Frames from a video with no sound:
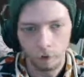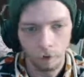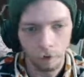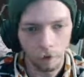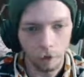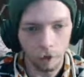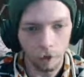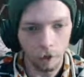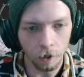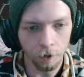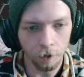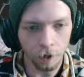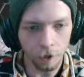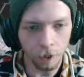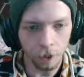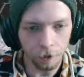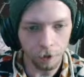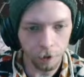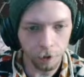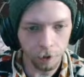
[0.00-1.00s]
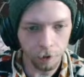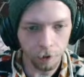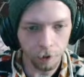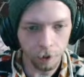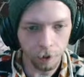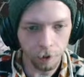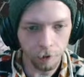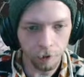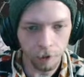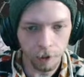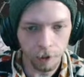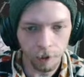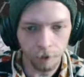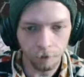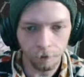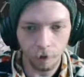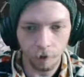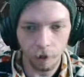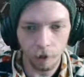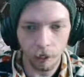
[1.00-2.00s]
the character creator and stuff
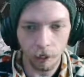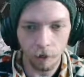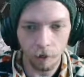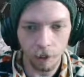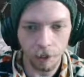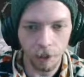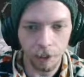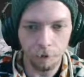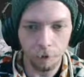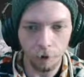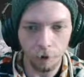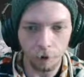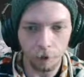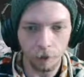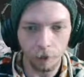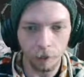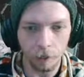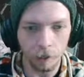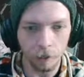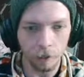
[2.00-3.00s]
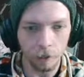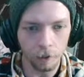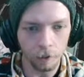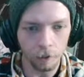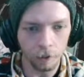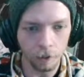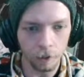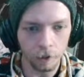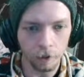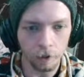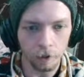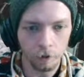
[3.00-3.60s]
right now, I just bought like a